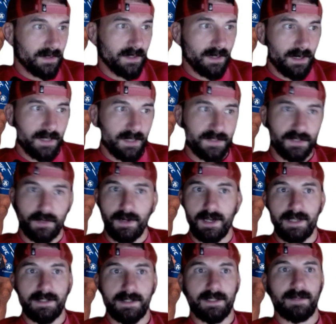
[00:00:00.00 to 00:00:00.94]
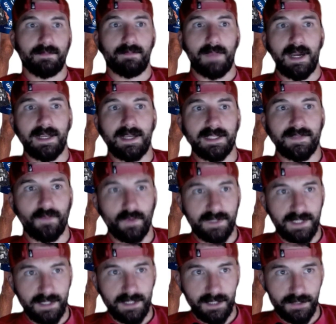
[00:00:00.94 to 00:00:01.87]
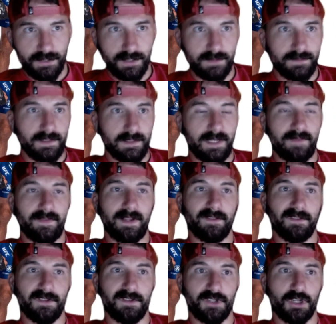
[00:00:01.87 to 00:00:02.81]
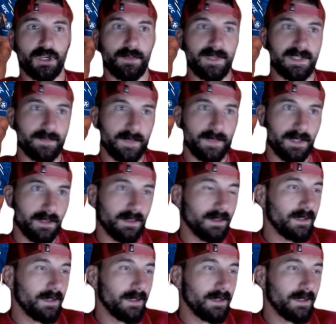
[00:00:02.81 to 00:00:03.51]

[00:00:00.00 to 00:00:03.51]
The odds are crazy, minus 1,400 in favor of Jacobe Smith.